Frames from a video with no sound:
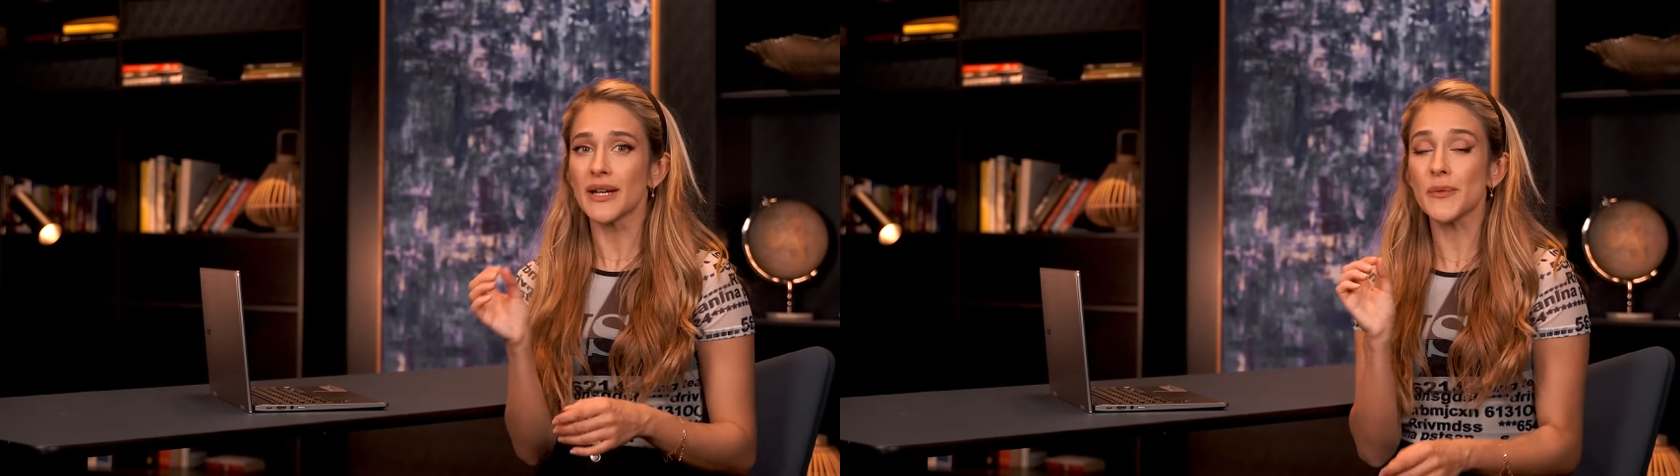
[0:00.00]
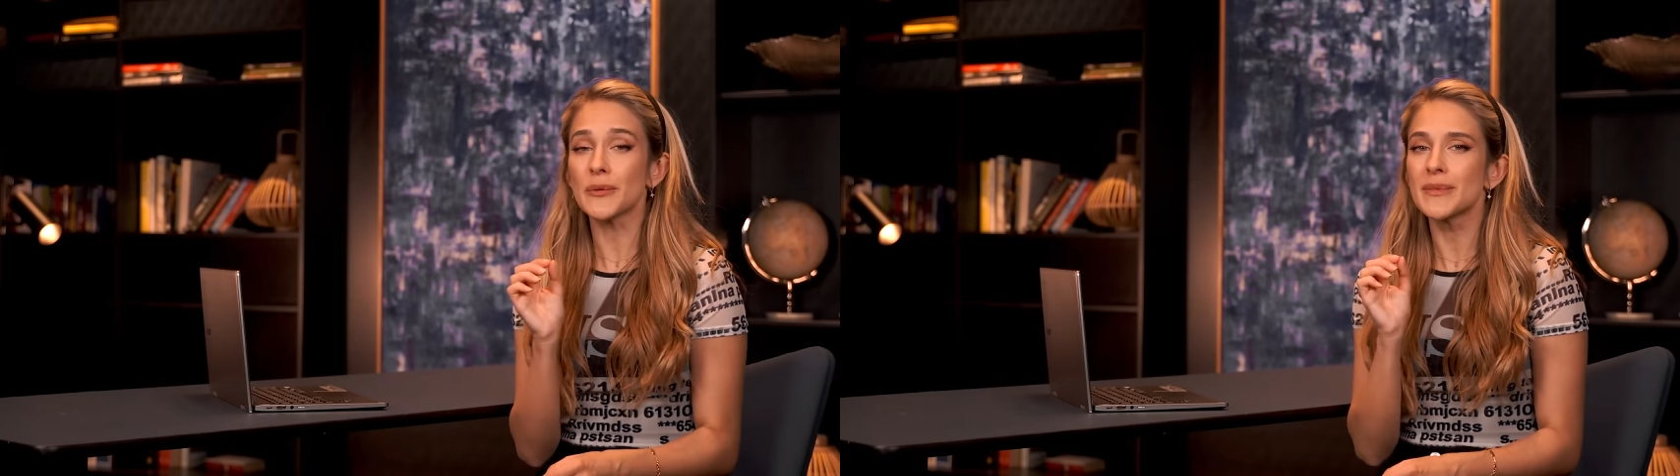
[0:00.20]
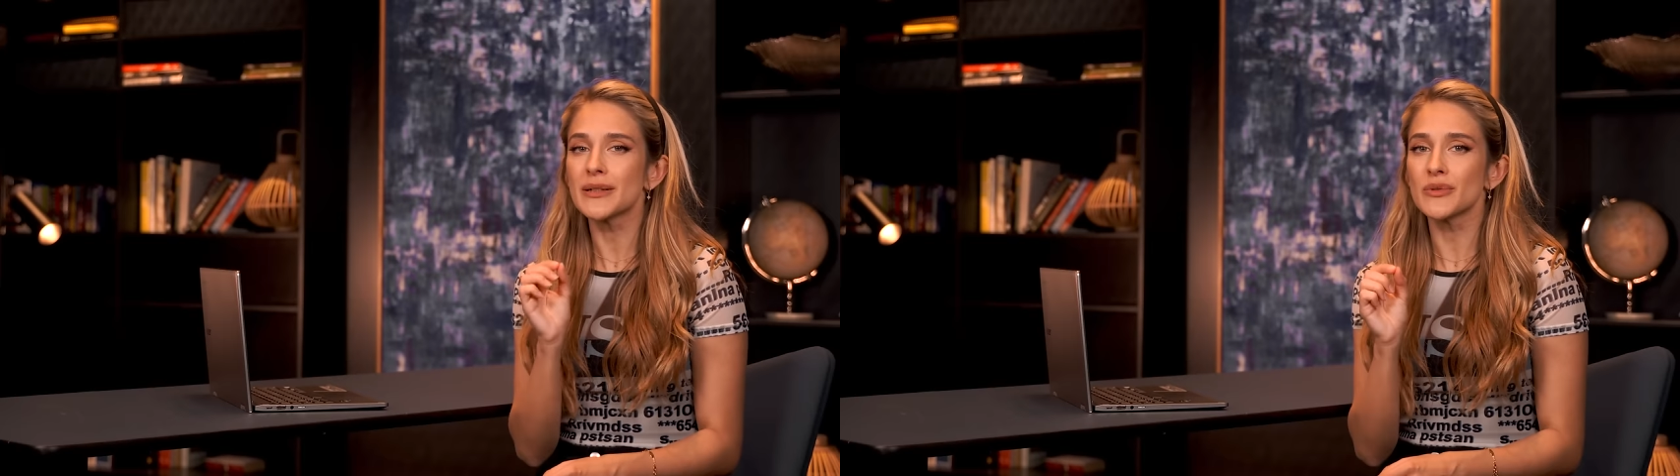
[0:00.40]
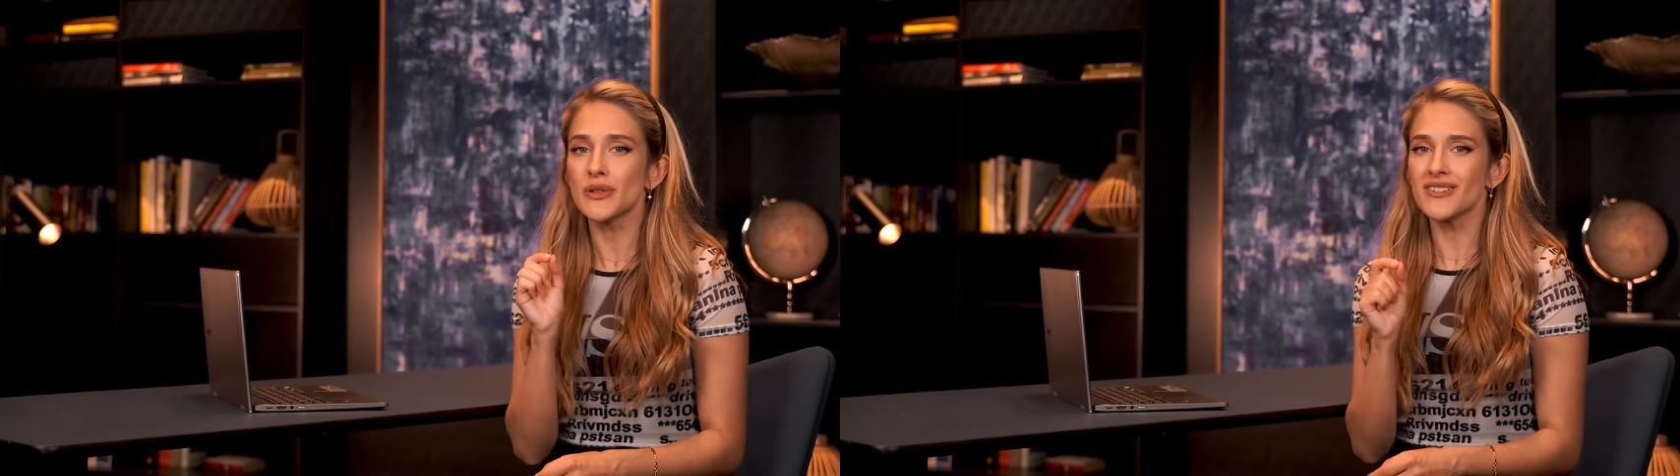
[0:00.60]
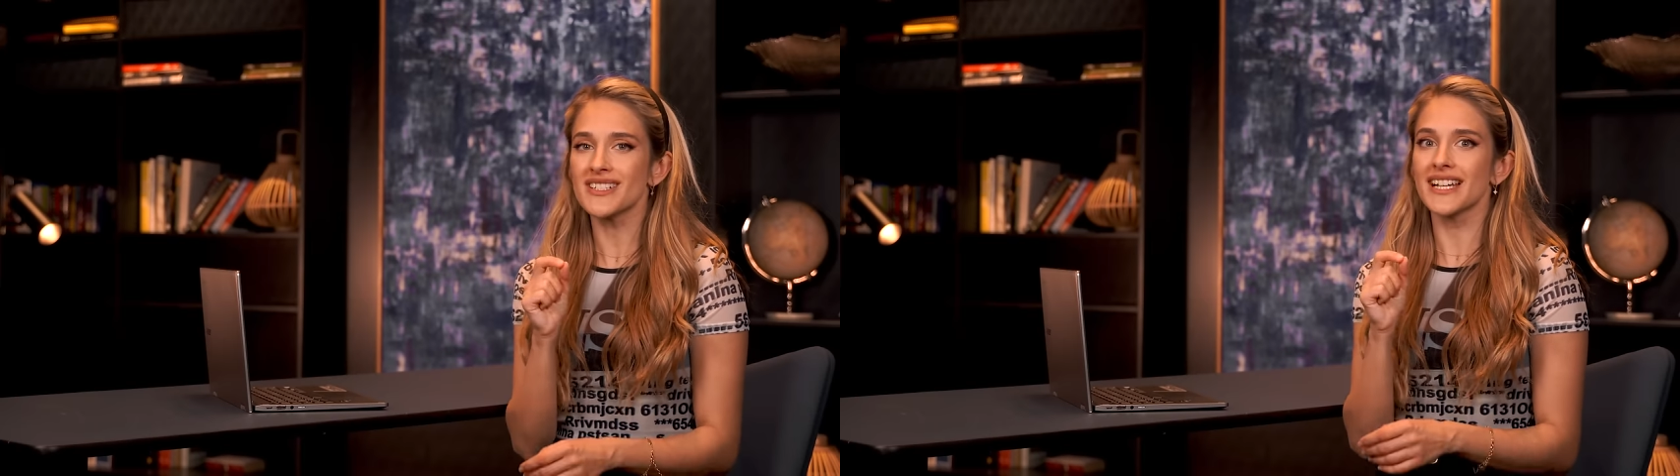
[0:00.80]
and want minimal
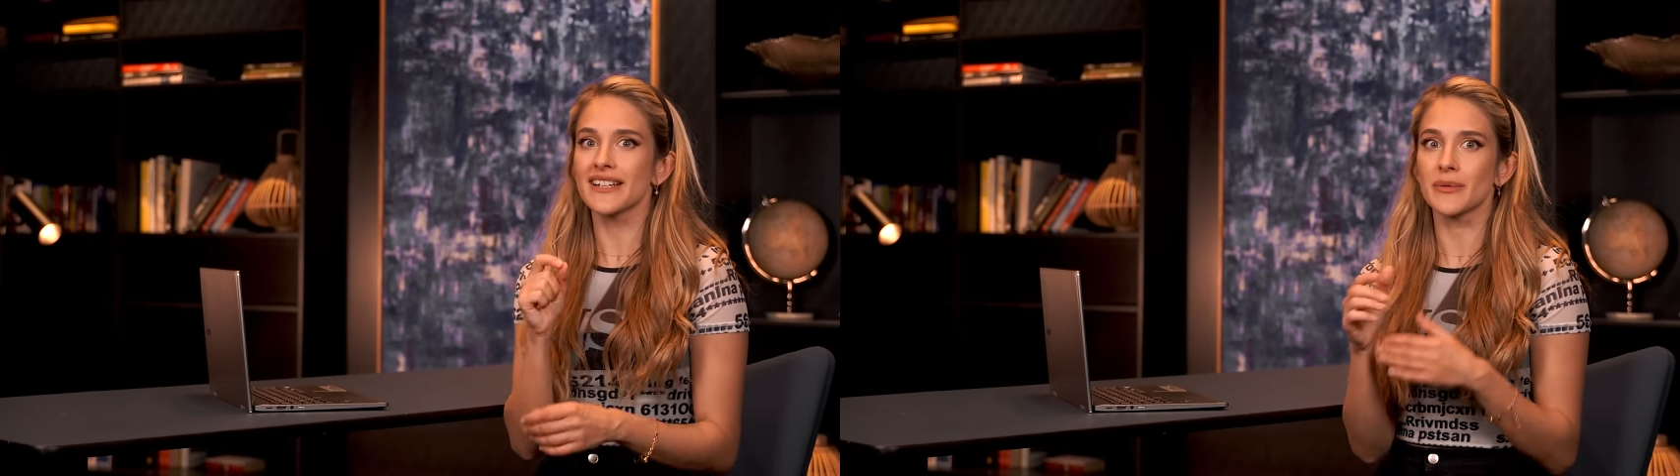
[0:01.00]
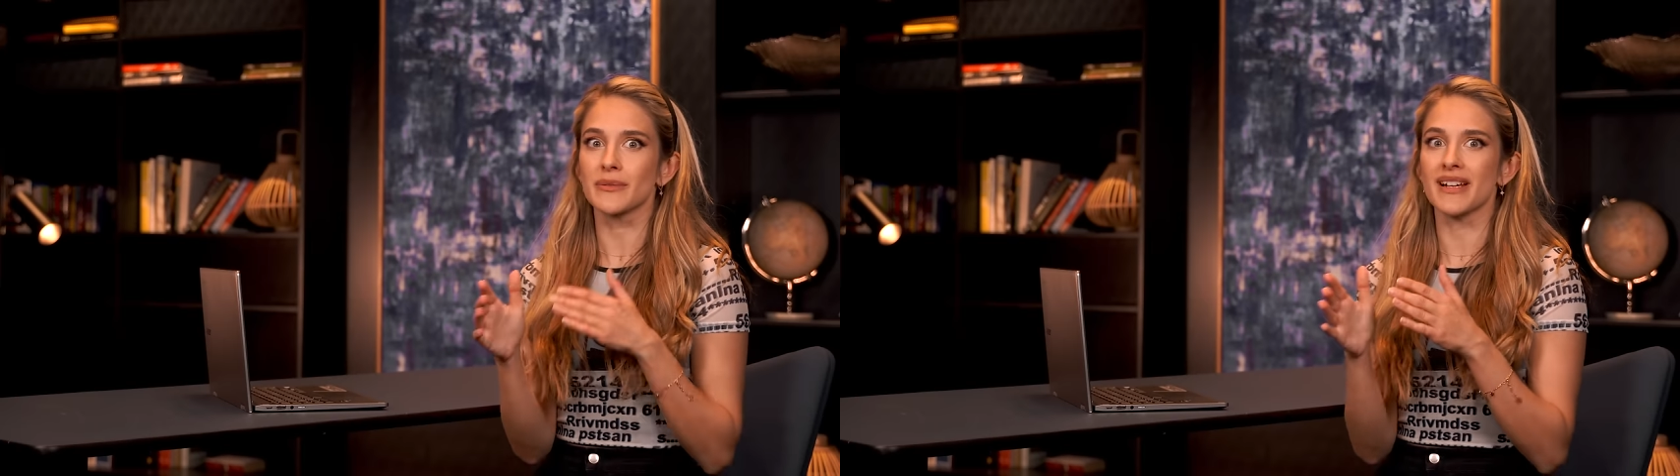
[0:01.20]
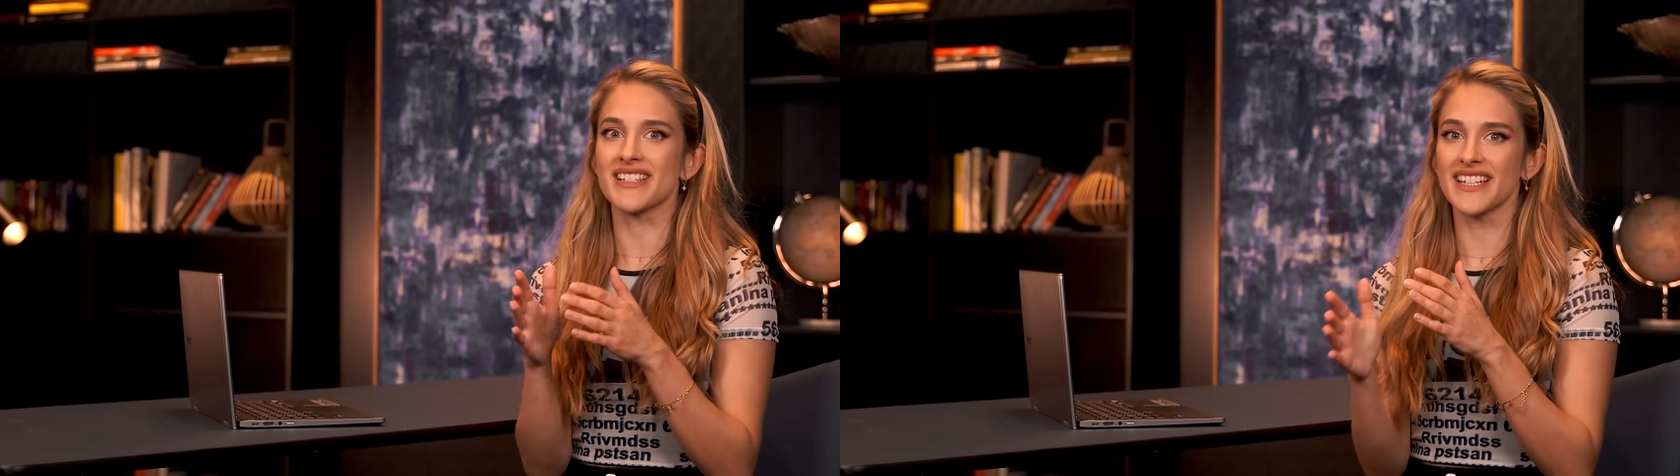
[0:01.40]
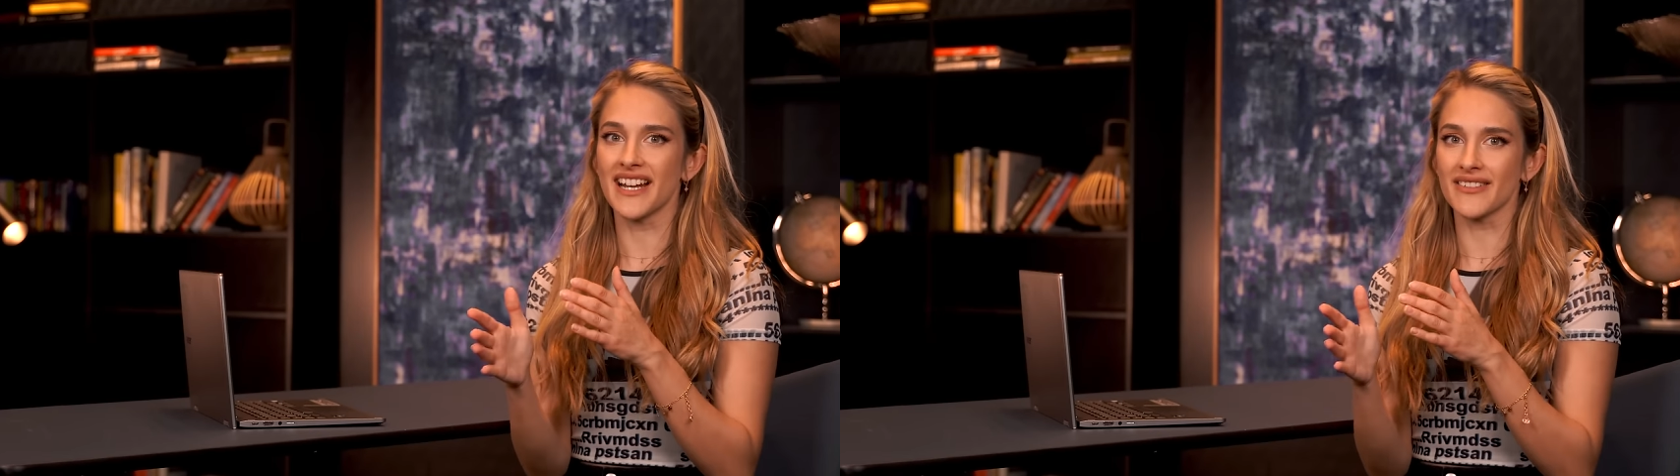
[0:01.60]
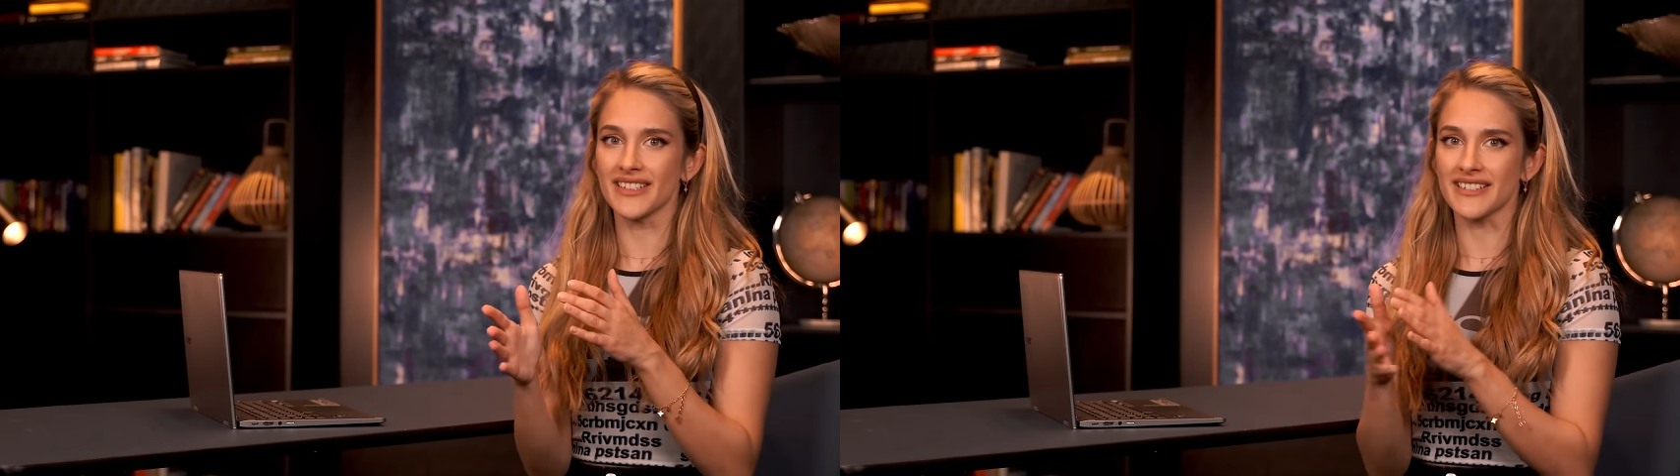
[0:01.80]
contact with messy
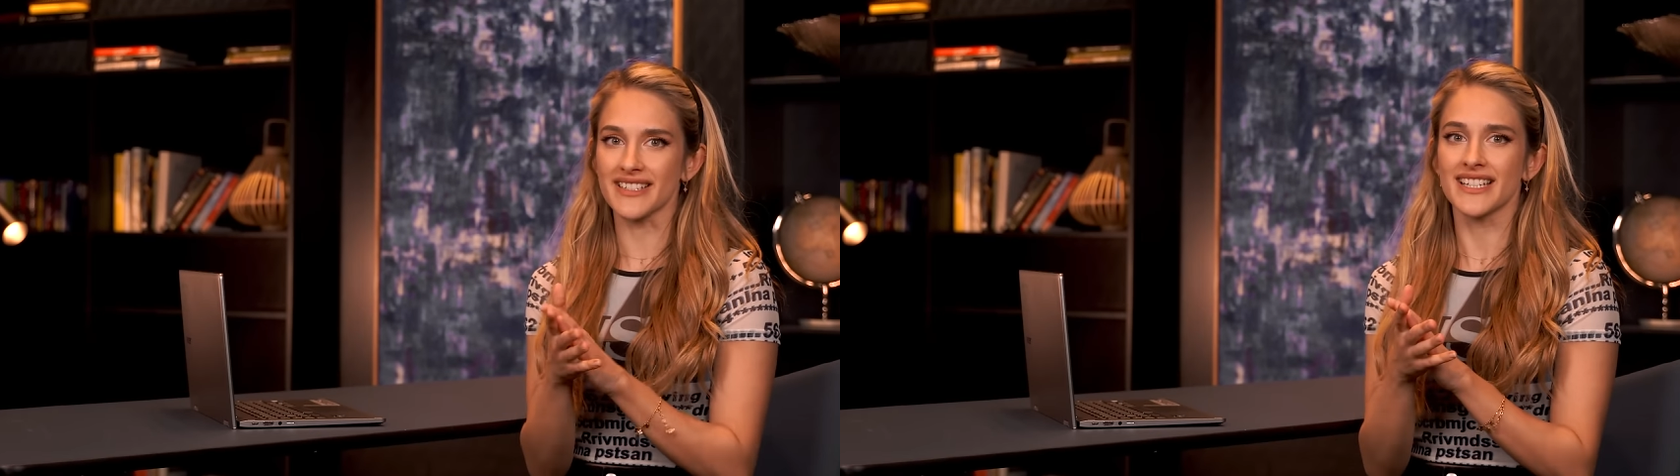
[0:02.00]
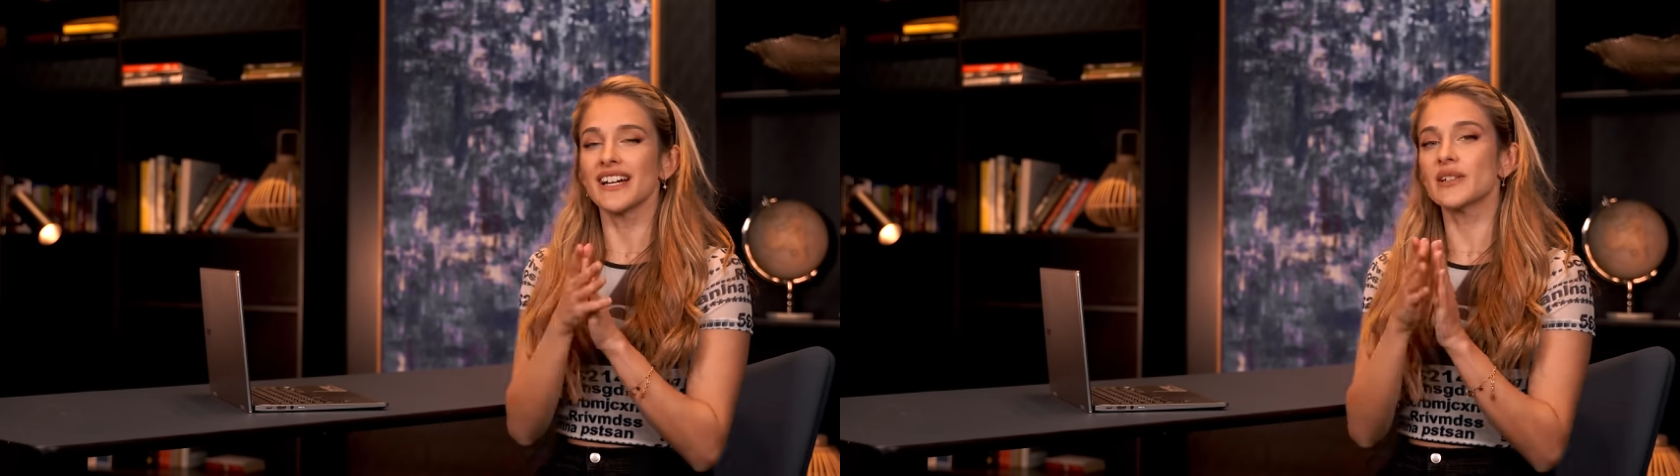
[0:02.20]
areas.